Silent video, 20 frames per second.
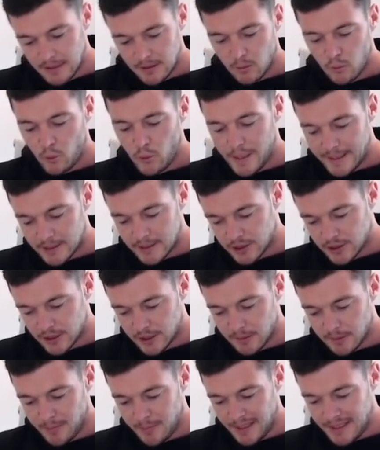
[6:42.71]
which
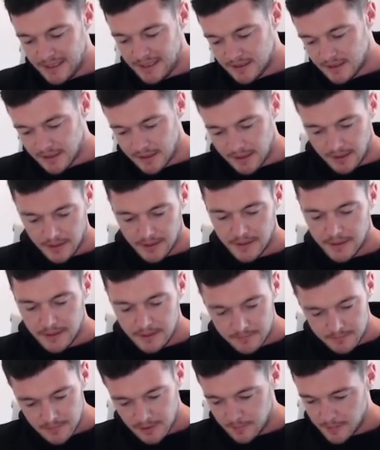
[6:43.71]
basically,
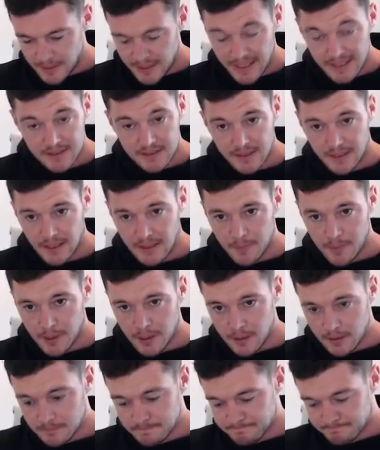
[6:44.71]
let me get to that
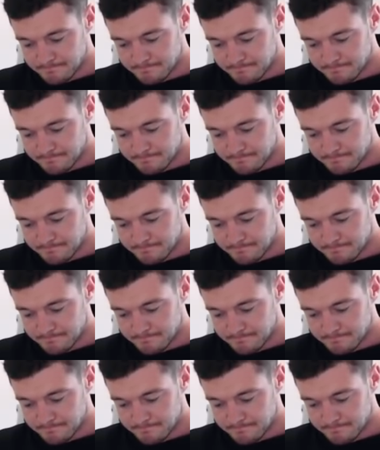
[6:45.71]
part.